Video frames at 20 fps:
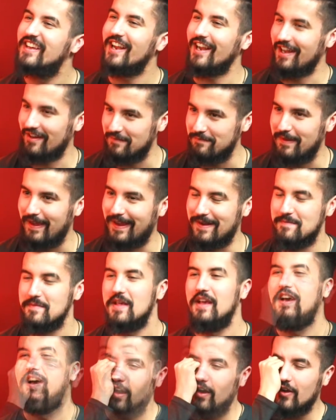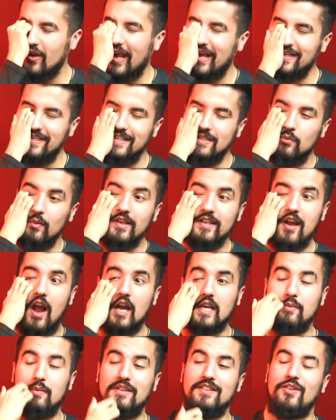Never mind. Okay, this, we
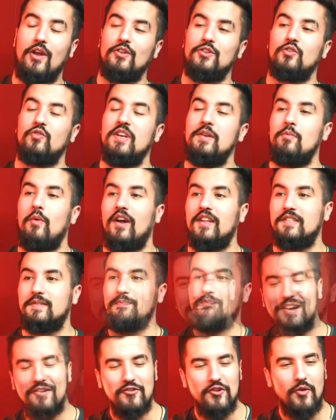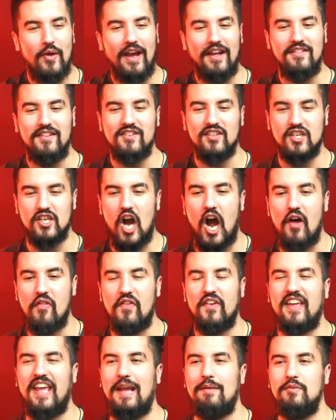talked about this on stream once. You had this
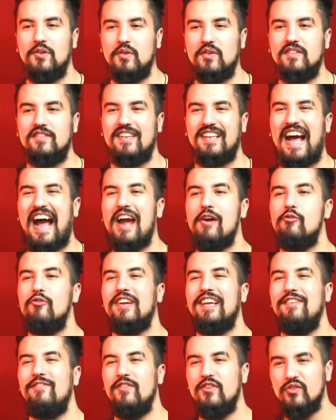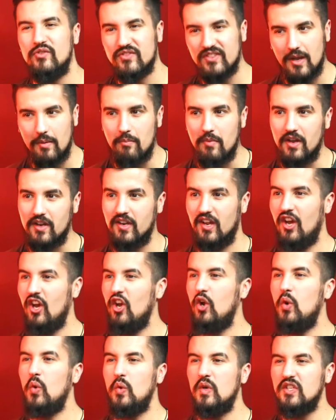god that came to you and said, "I will give you someone
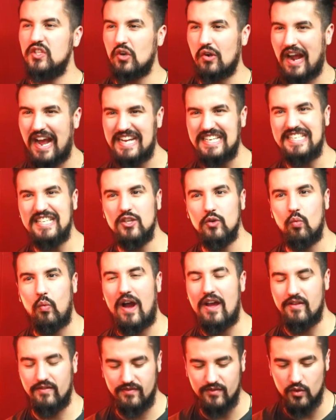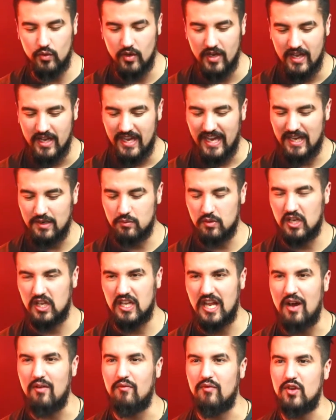who is your ideal waifu and will
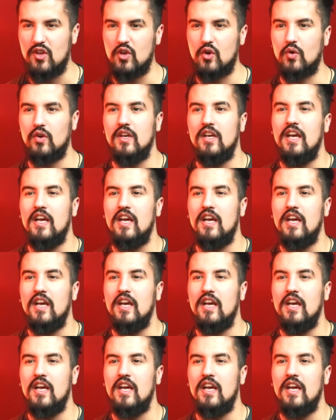love you."